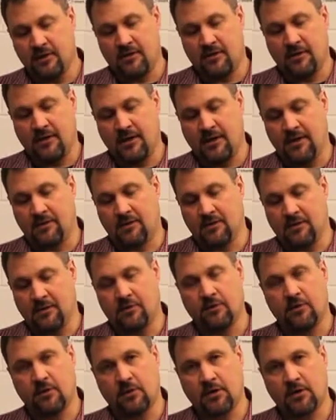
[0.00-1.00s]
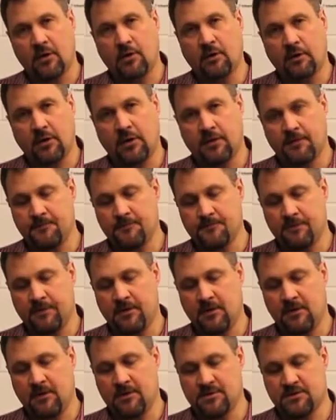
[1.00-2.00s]
That outer coating
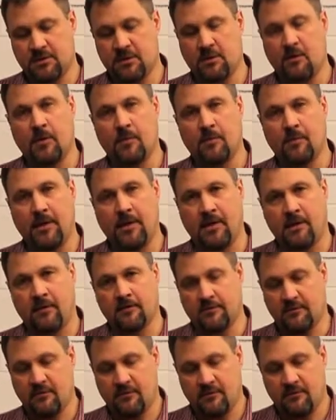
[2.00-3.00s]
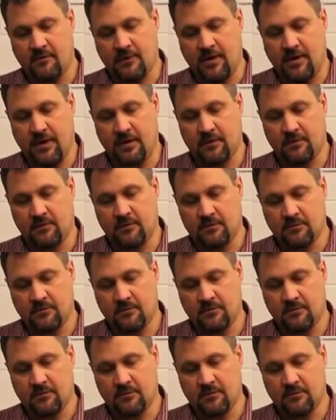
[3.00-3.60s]
is a compound that